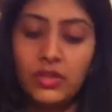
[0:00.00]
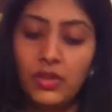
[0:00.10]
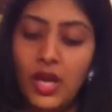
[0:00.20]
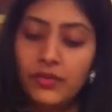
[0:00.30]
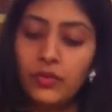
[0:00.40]
use it
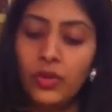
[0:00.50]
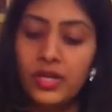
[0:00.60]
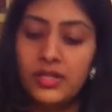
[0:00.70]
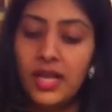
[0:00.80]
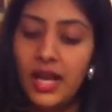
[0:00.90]
a lot
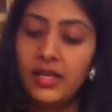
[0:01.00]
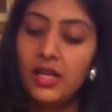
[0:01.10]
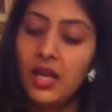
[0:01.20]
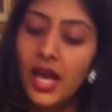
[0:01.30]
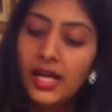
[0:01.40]
for is that
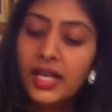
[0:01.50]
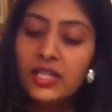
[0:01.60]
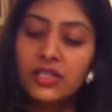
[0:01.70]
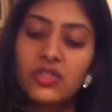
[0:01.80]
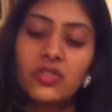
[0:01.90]
I can
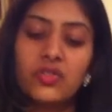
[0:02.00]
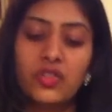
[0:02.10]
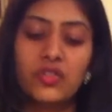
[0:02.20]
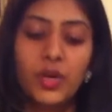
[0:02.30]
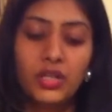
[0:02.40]
actually use
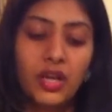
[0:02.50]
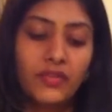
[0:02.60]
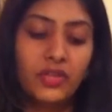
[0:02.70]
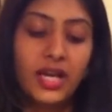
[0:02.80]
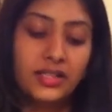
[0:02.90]
this smart
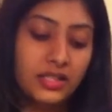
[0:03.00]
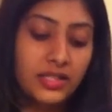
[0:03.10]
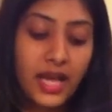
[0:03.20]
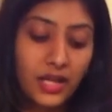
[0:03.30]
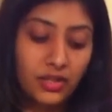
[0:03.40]
cover as a
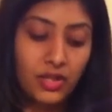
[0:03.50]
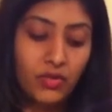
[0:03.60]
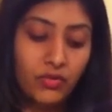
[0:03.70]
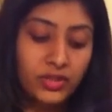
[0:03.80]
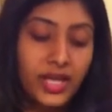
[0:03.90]
stand, so I
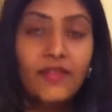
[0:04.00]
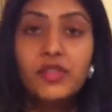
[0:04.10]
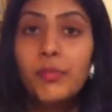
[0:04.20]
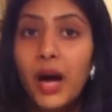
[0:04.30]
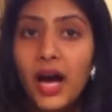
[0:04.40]
don't really
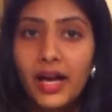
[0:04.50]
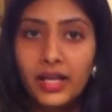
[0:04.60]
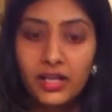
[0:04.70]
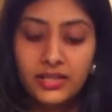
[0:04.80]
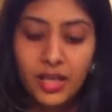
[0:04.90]
have to
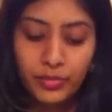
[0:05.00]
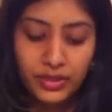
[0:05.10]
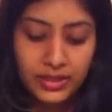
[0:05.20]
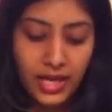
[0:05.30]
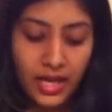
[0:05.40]
buy a
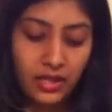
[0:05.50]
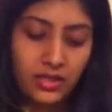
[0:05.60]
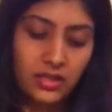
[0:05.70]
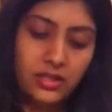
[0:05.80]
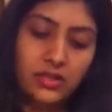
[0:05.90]
separate stand.
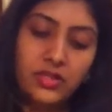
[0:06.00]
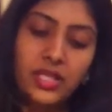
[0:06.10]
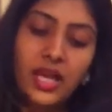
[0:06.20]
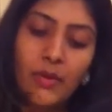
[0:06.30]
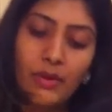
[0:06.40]
So
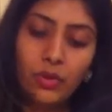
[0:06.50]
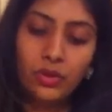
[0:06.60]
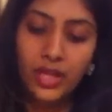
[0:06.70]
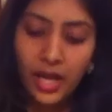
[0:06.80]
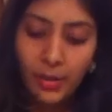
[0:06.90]
see how I
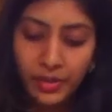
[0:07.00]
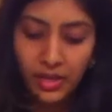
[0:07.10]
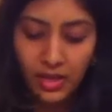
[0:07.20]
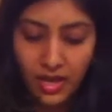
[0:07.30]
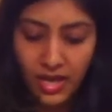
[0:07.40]
roll that
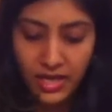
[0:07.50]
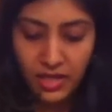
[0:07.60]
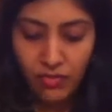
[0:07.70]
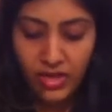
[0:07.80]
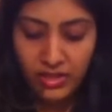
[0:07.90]
up? I
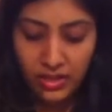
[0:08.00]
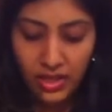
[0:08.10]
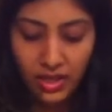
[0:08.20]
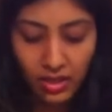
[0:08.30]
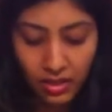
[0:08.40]
can rest
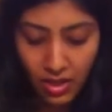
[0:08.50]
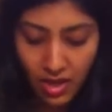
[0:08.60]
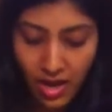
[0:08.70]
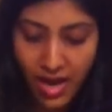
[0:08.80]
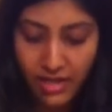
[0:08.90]
it here.
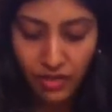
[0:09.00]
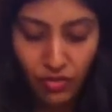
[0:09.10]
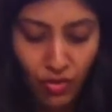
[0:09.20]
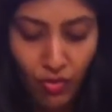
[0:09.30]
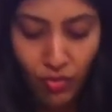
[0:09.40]
I
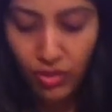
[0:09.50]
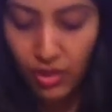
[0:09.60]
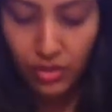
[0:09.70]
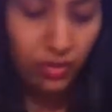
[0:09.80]
can go